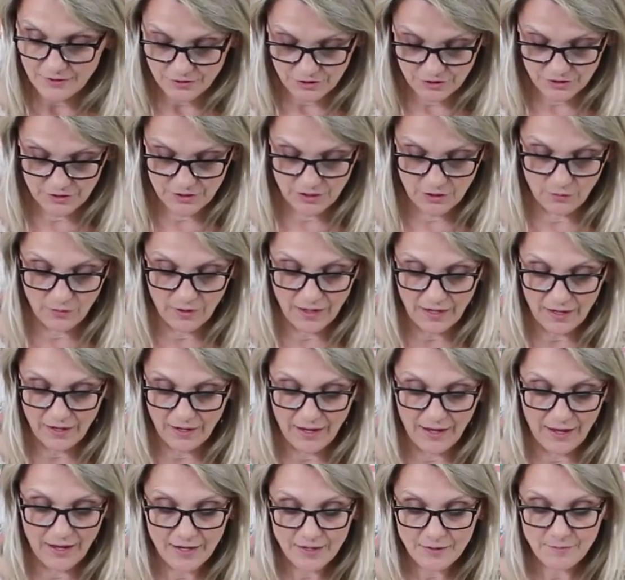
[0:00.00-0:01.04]
so
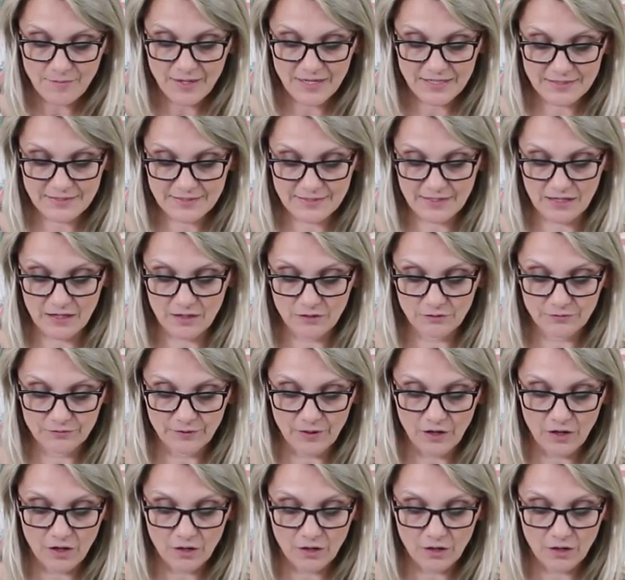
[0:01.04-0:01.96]
I myself